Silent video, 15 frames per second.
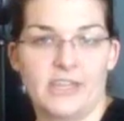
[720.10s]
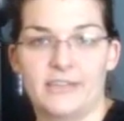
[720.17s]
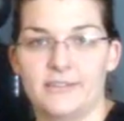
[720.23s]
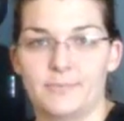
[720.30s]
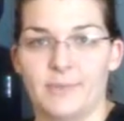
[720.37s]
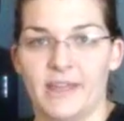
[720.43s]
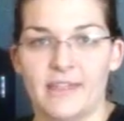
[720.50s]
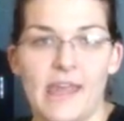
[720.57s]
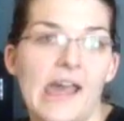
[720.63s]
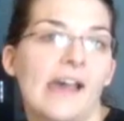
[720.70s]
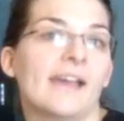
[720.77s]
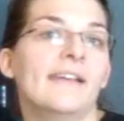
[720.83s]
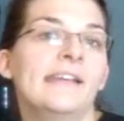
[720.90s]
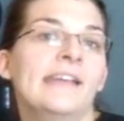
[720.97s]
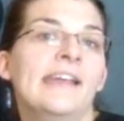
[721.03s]
chased by that,
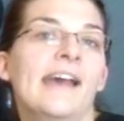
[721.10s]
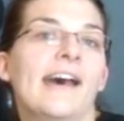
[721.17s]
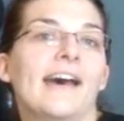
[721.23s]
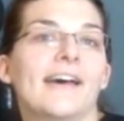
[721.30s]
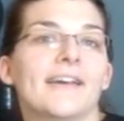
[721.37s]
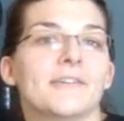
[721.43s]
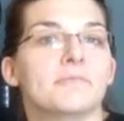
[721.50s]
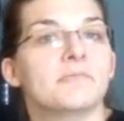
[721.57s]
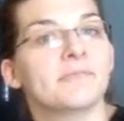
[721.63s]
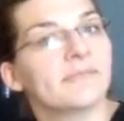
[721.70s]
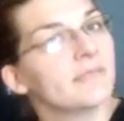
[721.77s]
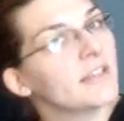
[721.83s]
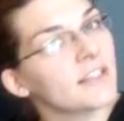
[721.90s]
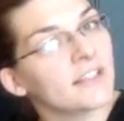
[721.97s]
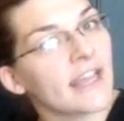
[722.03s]
uh,
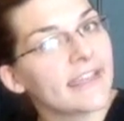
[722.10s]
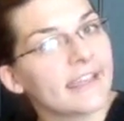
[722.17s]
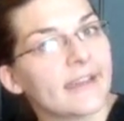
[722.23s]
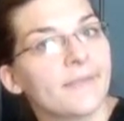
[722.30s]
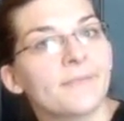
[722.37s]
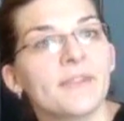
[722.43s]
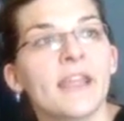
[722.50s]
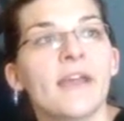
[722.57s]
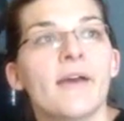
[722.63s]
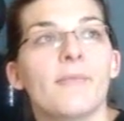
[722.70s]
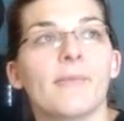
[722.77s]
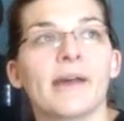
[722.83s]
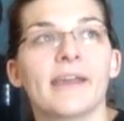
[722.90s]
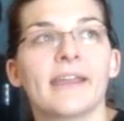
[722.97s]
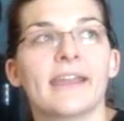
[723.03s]
you'll like it.
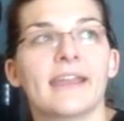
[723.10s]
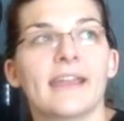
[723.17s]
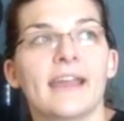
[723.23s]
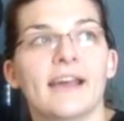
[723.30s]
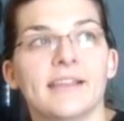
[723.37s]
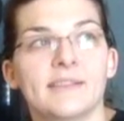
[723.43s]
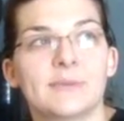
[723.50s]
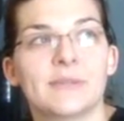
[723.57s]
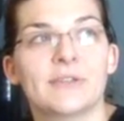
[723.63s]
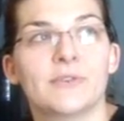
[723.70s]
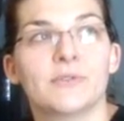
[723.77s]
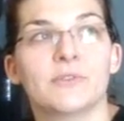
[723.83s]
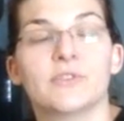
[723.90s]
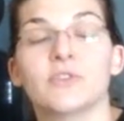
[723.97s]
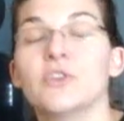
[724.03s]
My husband,
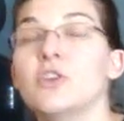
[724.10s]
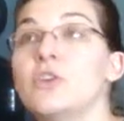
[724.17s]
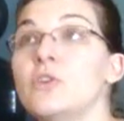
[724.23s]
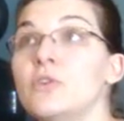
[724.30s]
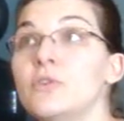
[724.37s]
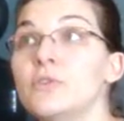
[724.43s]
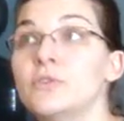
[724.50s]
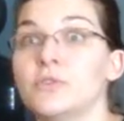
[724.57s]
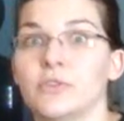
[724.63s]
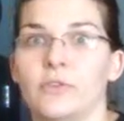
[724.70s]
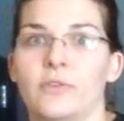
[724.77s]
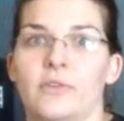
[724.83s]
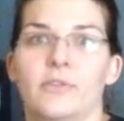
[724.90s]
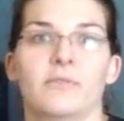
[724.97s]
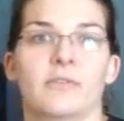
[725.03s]
who is a huge
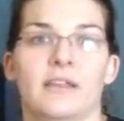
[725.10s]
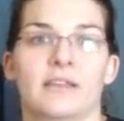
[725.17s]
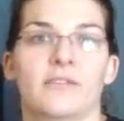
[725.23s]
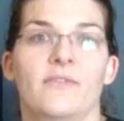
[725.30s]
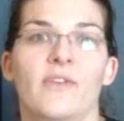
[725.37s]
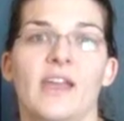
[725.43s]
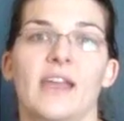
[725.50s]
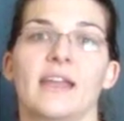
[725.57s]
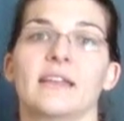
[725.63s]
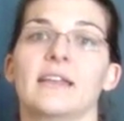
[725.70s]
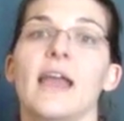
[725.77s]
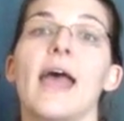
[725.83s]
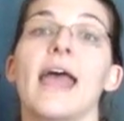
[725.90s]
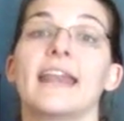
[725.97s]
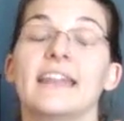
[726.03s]
Lord of the Rings fan
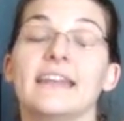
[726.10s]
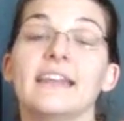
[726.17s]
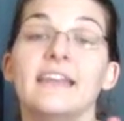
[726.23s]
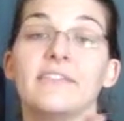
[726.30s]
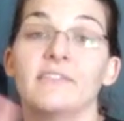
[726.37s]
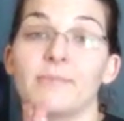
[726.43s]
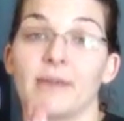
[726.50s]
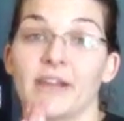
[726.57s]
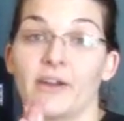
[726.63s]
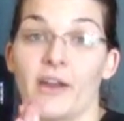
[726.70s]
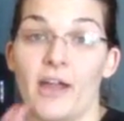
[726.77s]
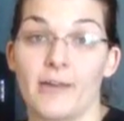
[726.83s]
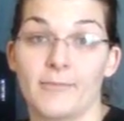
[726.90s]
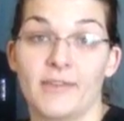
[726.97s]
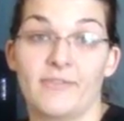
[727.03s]
and an even bigger
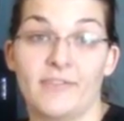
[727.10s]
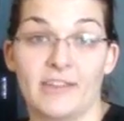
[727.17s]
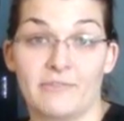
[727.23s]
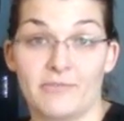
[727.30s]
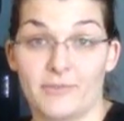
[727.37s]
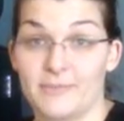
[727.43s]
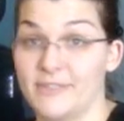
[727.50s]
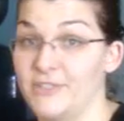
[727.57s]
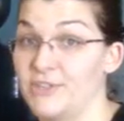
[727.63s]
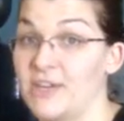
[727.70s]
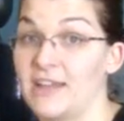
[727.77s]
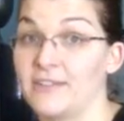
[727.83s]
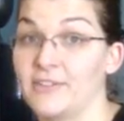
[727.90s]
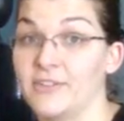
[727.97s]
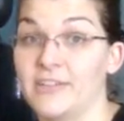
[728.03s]
Hobbit fan from his
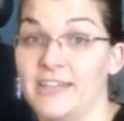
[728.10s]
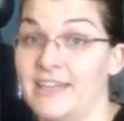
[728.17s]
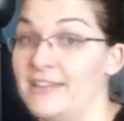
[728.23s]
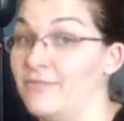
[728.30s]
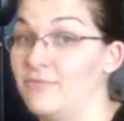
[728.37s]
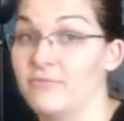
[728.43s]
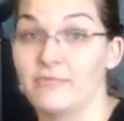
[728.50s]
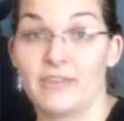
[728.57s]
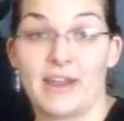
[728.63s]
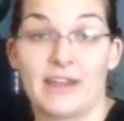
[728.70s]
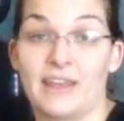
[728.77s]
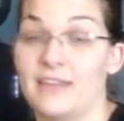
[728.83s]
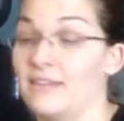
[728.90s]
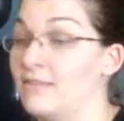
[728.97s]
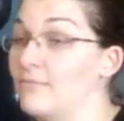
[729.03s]
childhood, he read
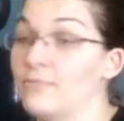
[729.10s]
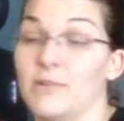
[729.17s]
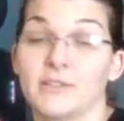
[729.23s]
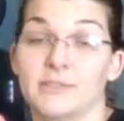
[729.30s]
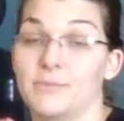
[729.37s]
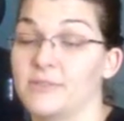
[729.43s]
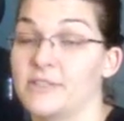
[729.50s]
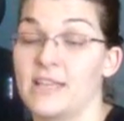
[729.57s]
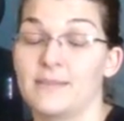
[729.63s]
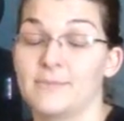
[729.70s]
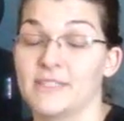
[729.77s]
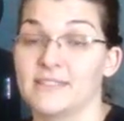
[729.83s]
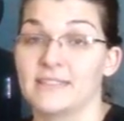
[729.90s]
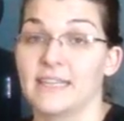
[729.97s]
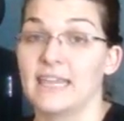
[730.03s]
it multiple
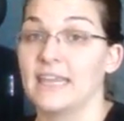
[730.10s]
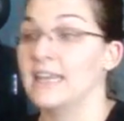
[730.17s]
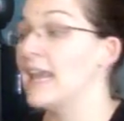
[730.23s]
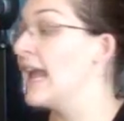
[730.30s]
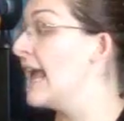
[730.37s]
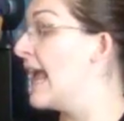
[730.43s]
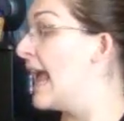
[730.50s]
times as a kid,